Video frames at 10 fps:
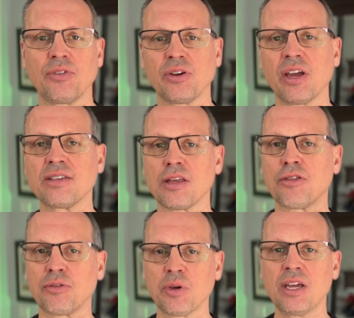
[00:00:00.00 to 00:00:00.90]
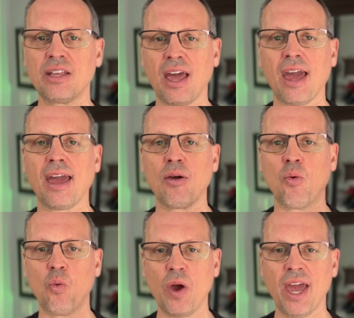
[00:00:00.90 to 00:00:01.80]
there is a 3-day
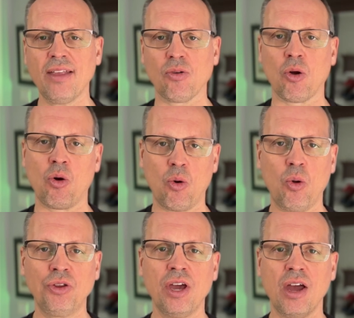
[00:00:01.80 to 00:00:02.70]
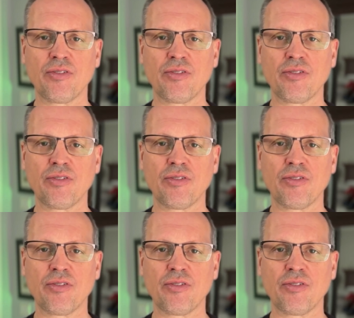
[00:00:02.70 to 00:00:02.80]
wait or hold